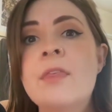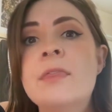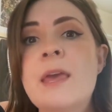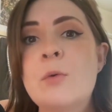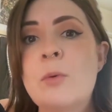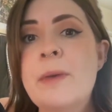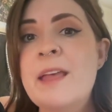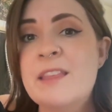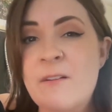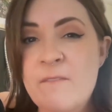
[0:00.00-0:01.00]
they will
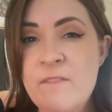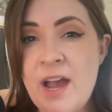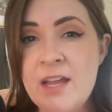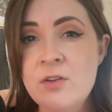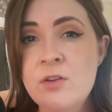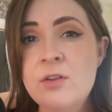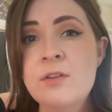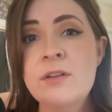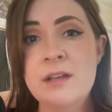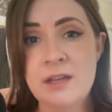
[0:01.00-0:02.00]
make their
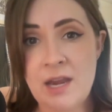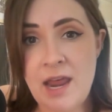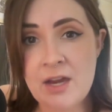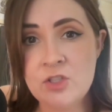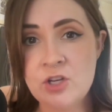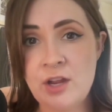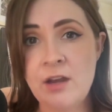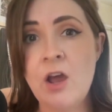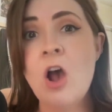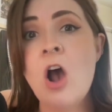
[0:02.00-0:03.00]
final connection